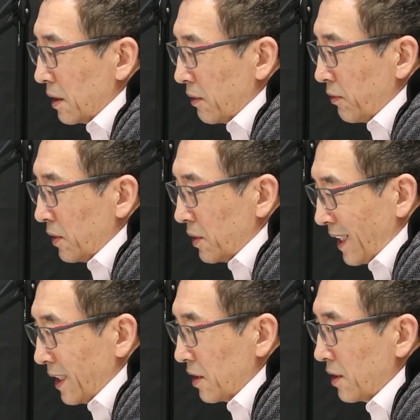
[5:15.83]
different
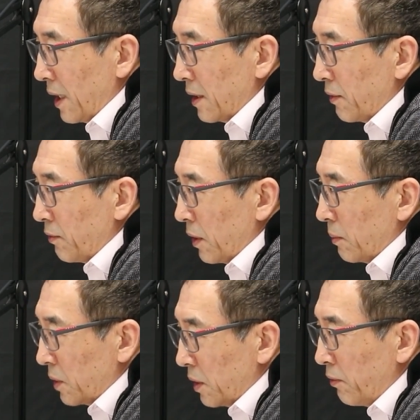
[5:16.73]
data sets
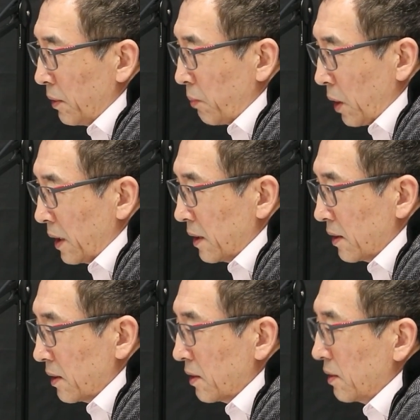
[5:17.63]
from different
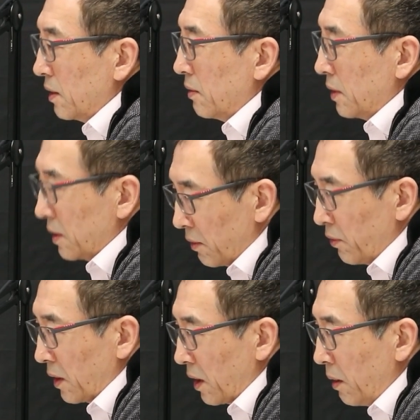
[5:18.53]
places and even
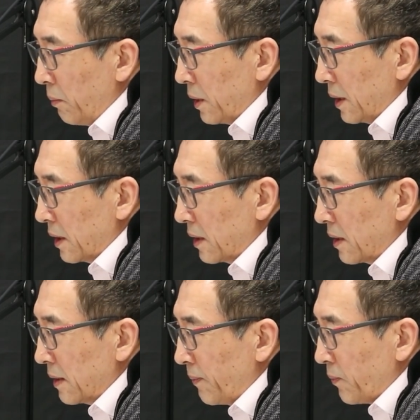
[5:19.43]
different
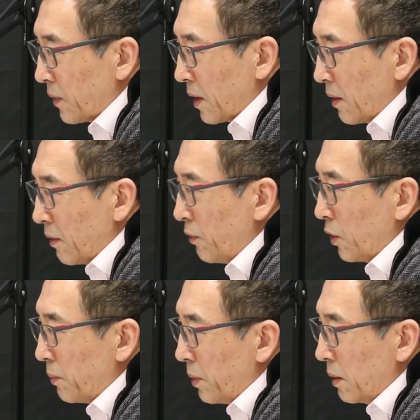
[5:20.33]
companies
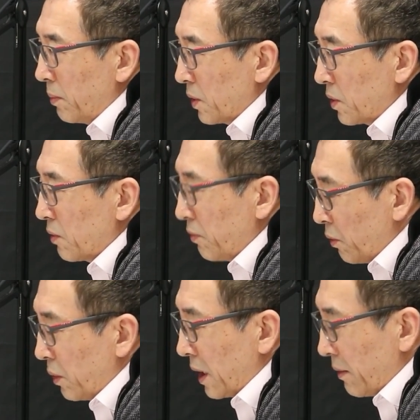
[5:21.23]
for the purpose
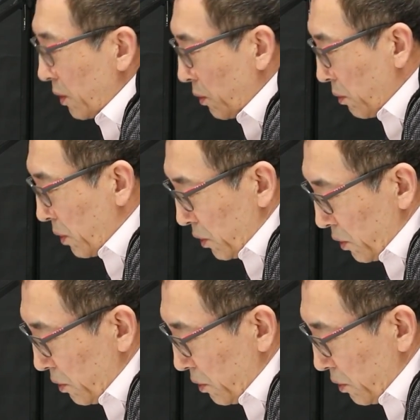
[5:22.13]
for whatever we want to